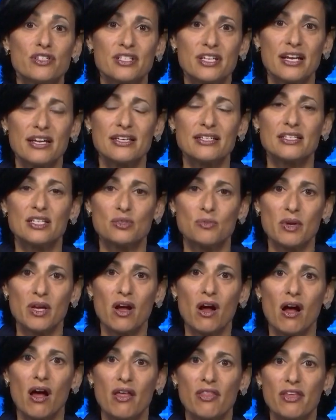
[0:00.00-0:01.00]
studies, as we
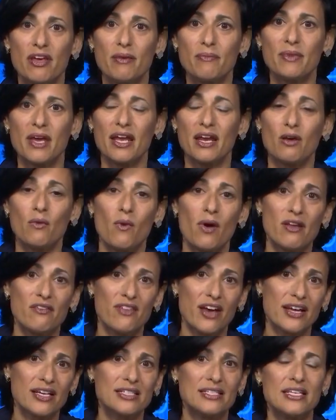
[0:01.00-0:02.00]
call them, getting one
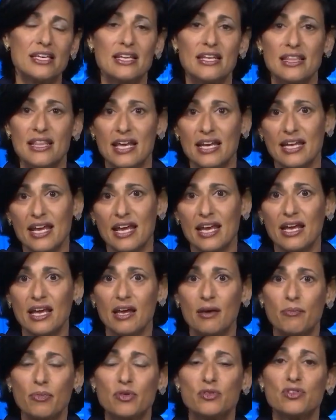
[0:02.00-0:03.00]
vaccine and then getting
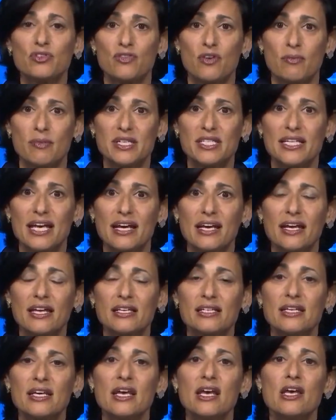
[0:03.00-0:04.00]
a boost from a
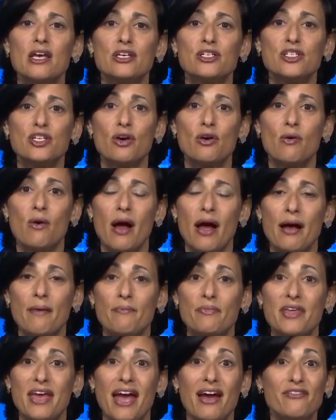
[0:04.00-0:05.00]
second. So
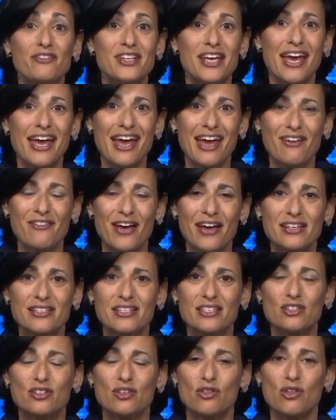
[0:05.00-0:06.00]
the FDA have
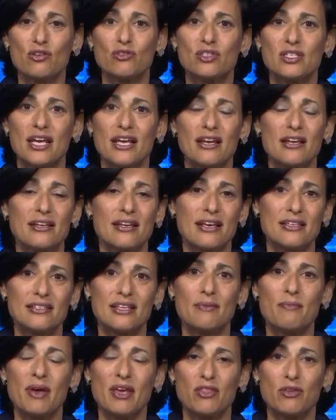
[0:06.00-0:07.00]
access to those data, and as they
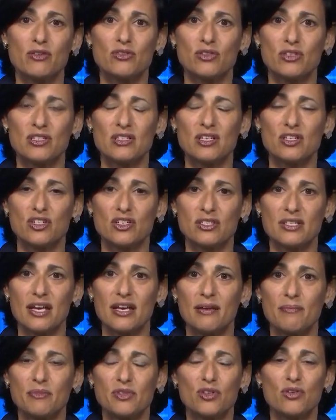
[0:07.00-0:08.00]
make those decisions,
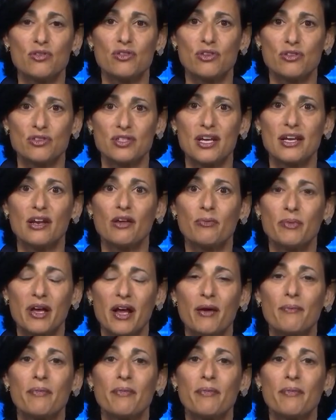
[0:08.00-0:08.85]
I'm certain those data will become